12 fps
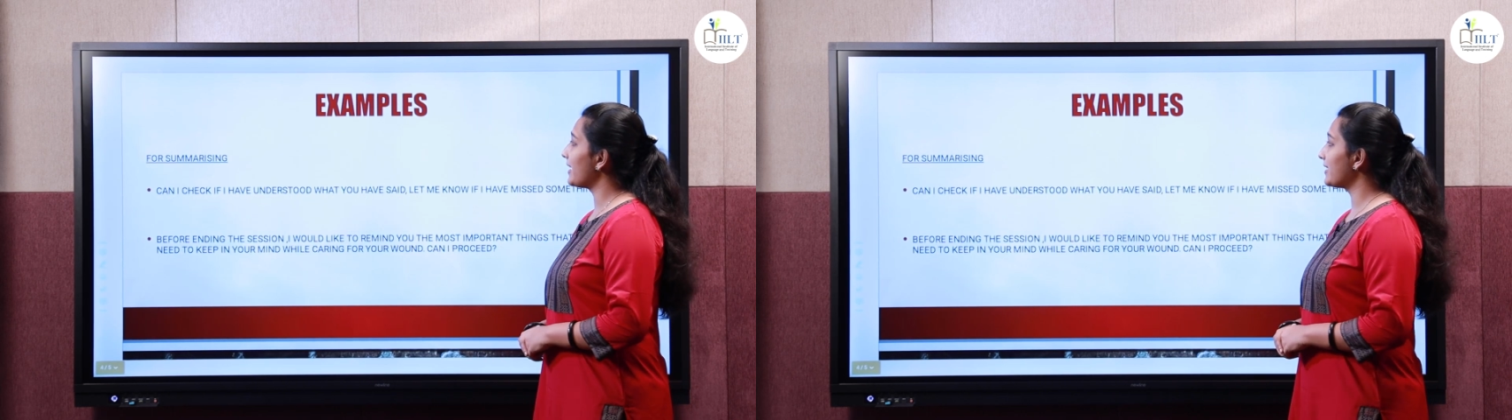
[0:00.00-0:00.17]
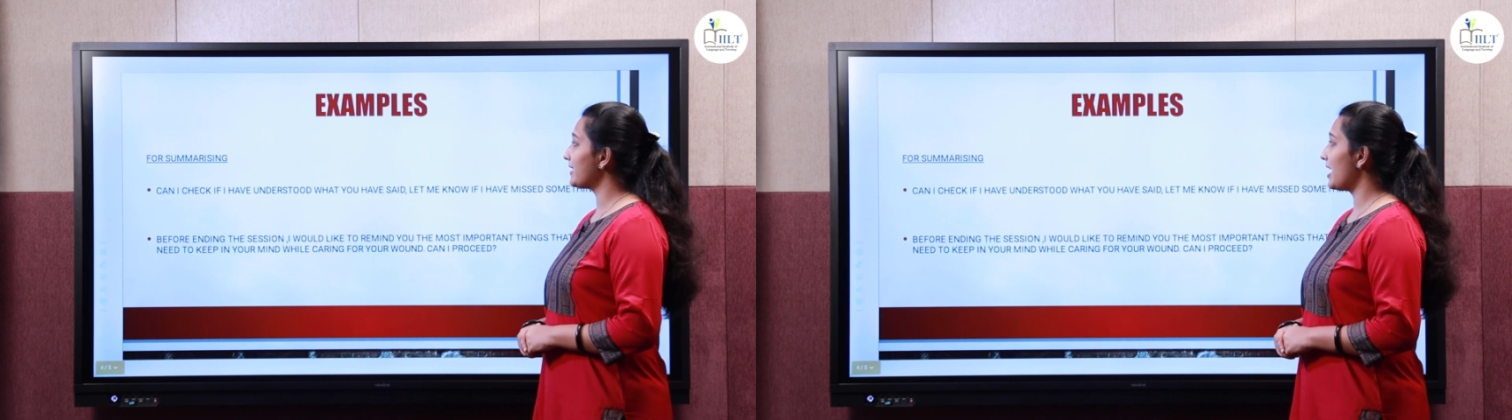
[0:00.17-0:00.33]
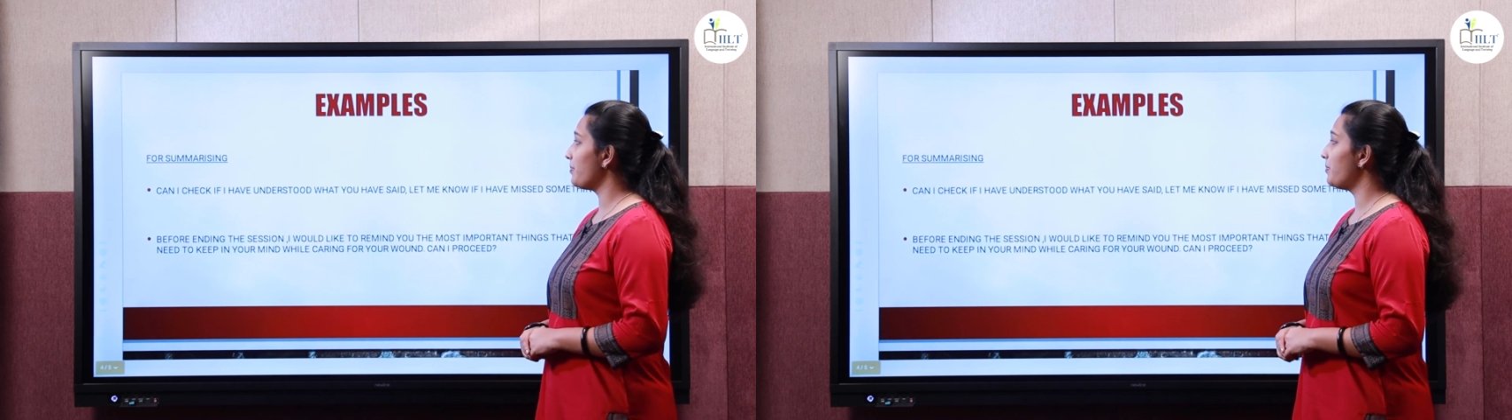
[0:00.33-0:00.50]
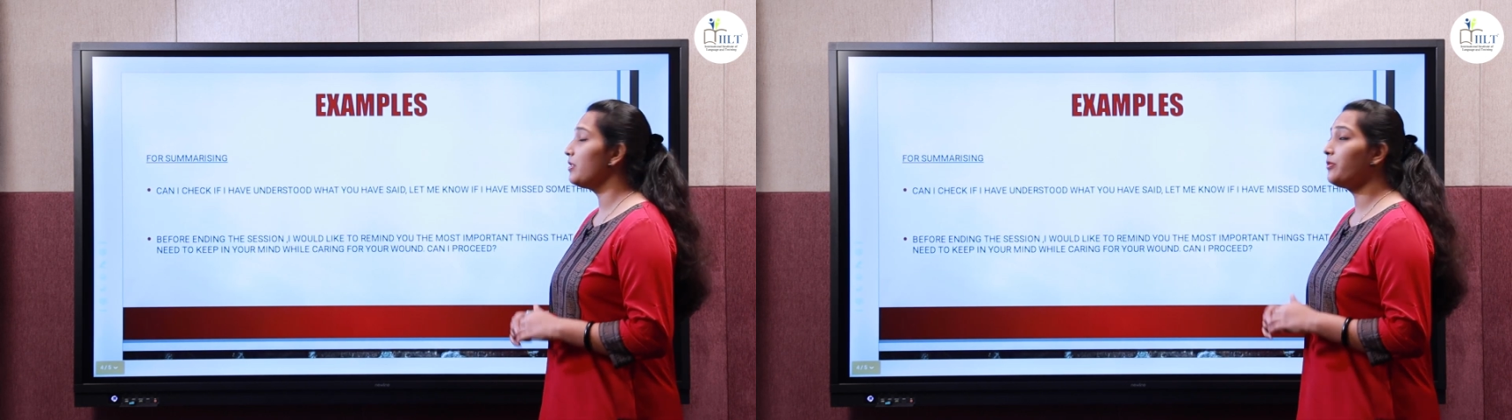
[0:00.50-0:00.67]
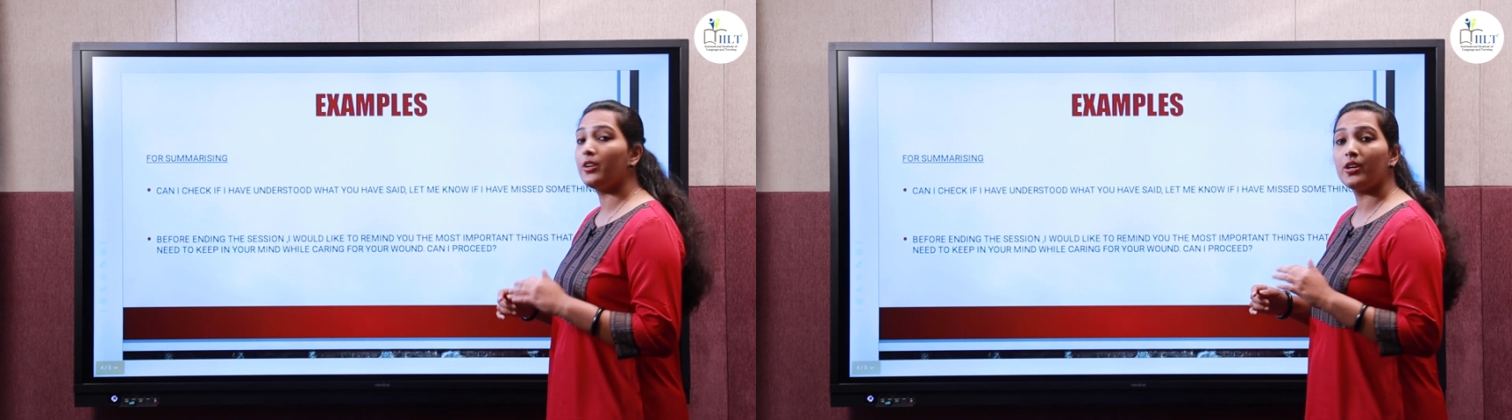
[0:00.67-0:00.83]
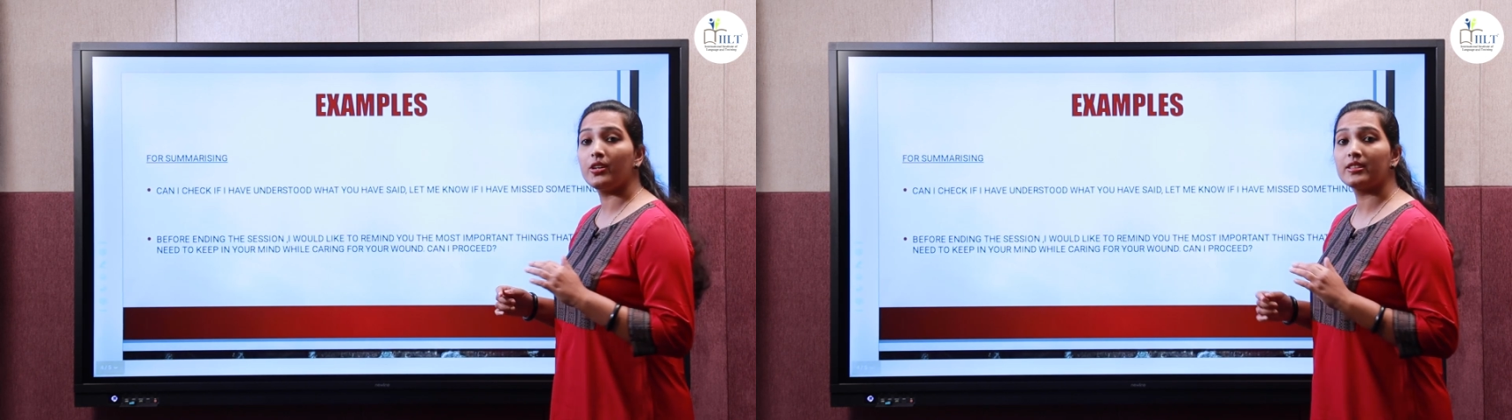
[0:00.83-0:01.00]
example
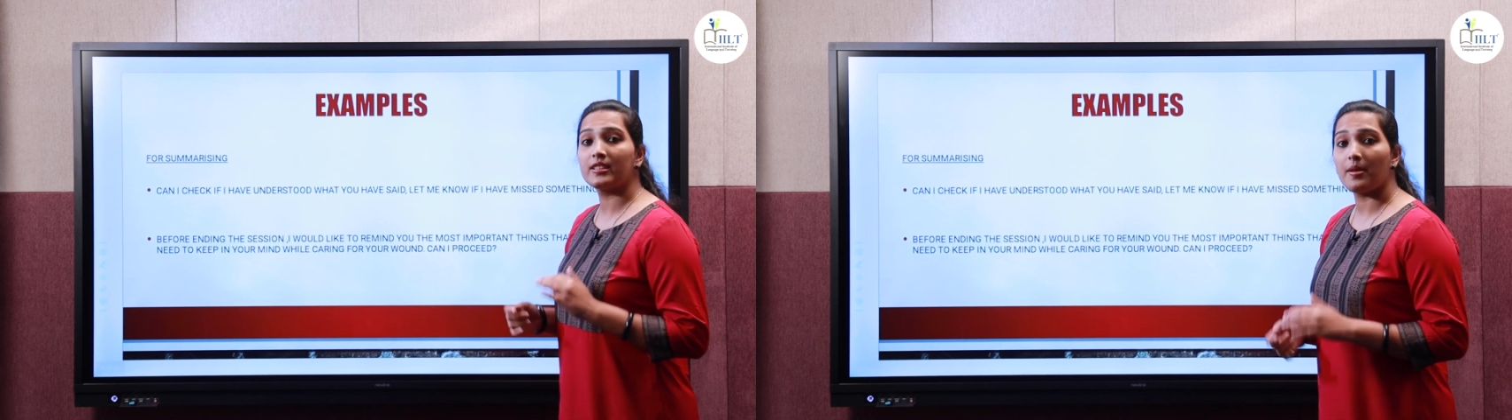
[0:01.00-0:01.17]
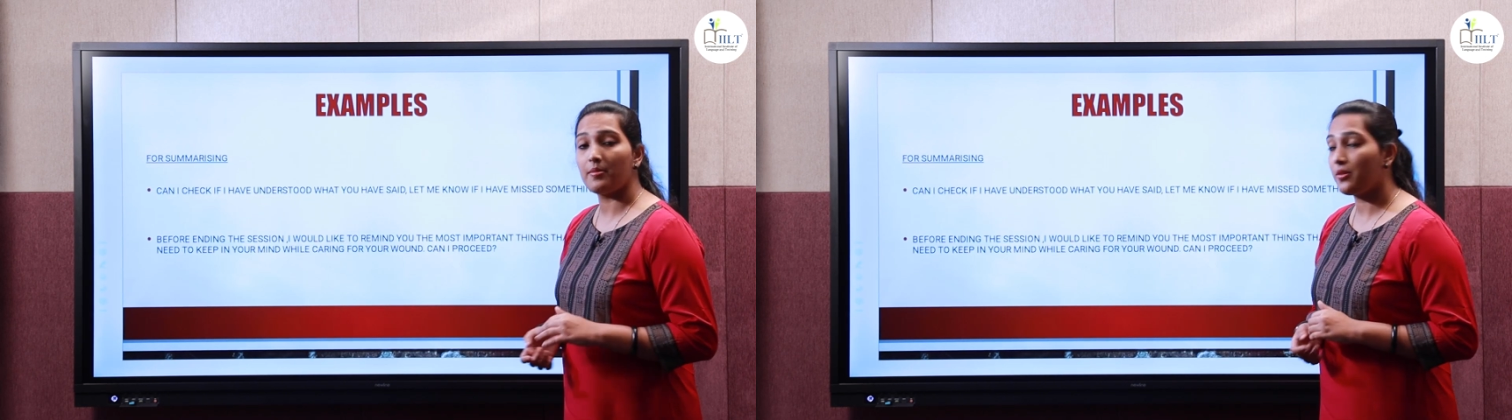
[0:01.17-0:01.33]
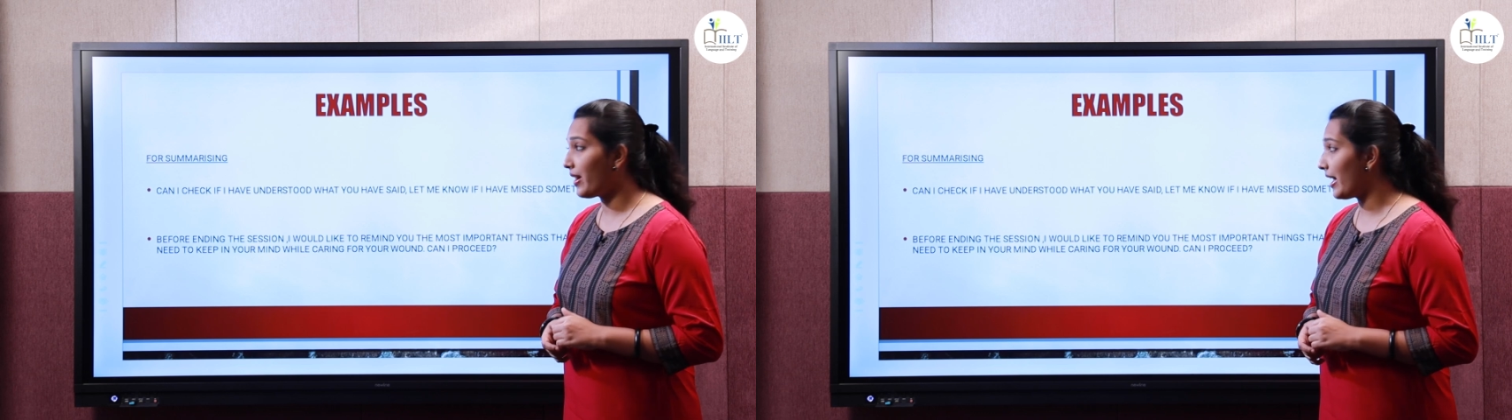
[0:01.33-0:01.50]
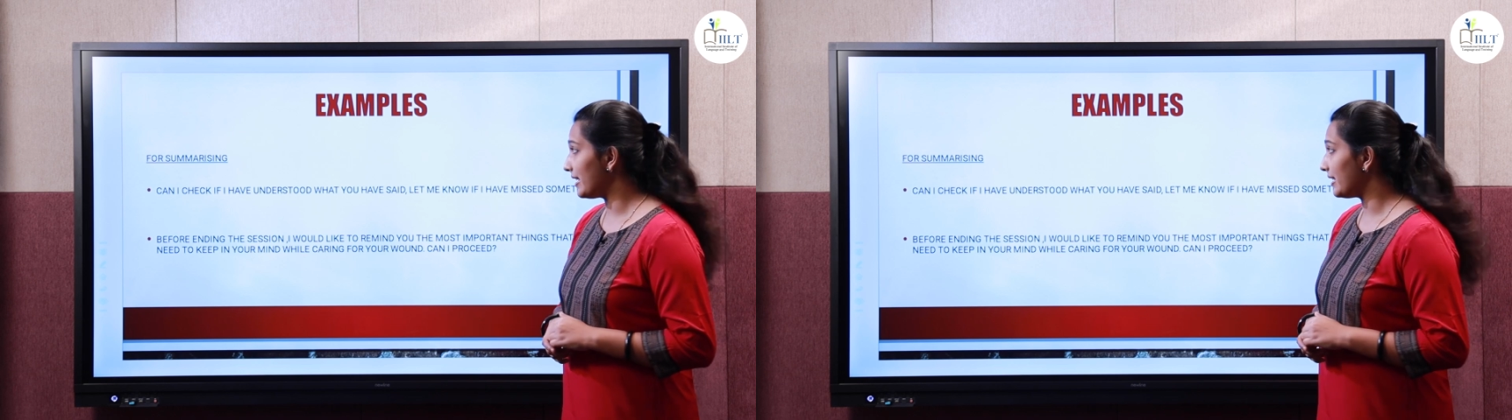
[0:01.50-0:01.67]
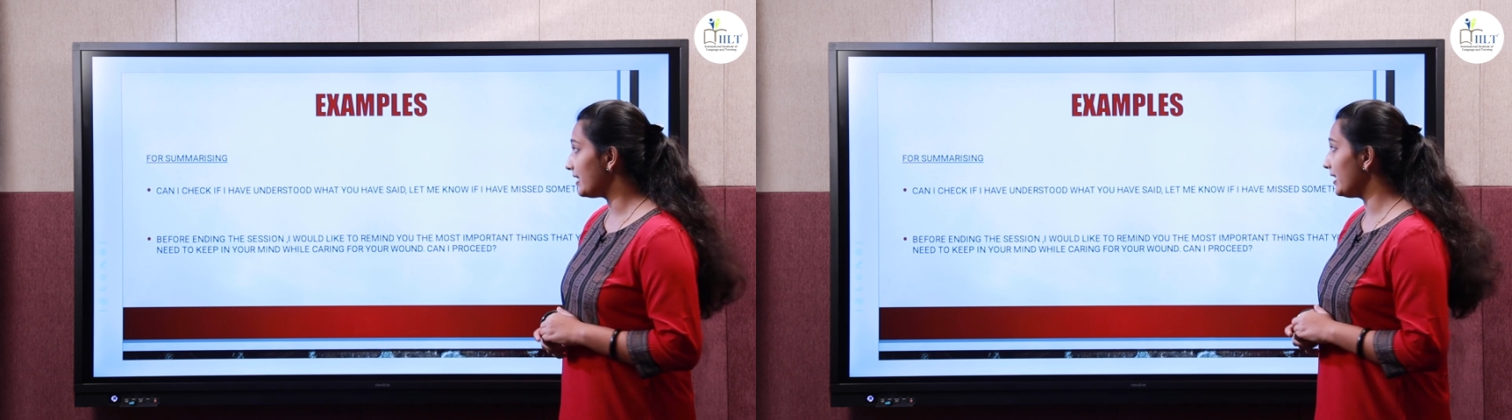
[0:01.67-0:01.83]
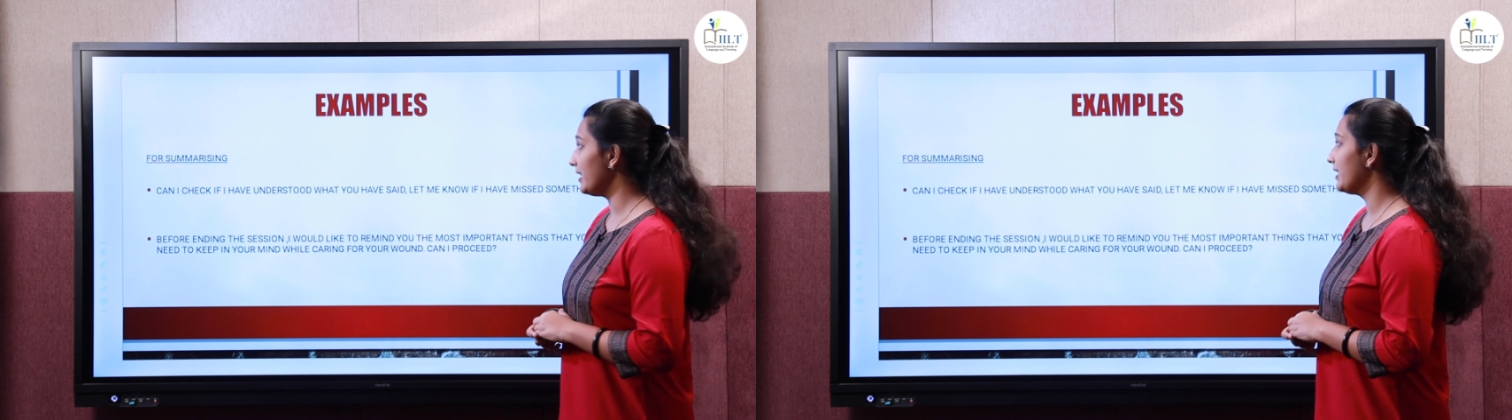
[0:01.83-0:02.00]
for
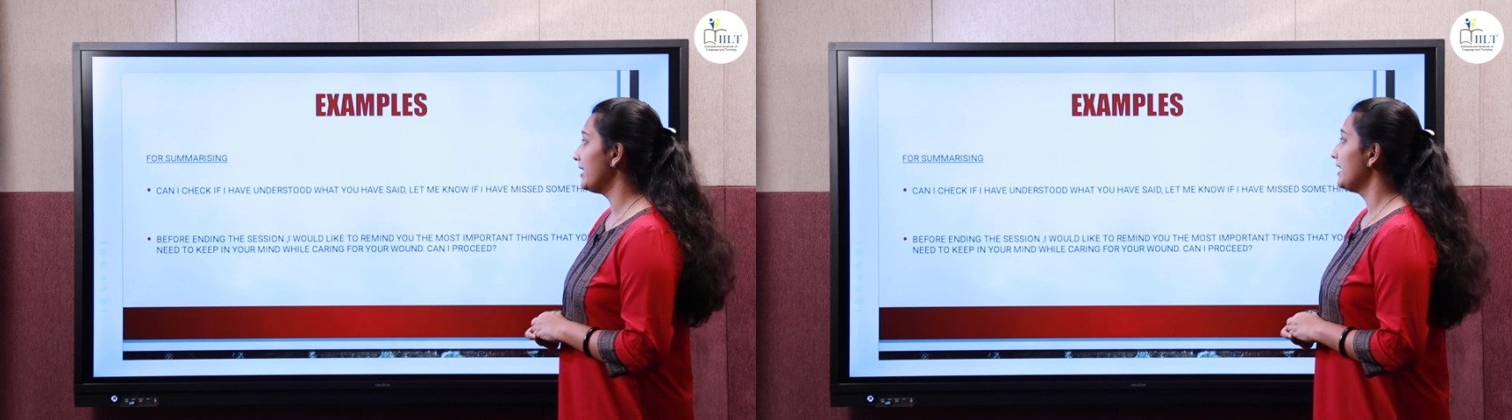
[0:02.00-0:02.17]
summarizing.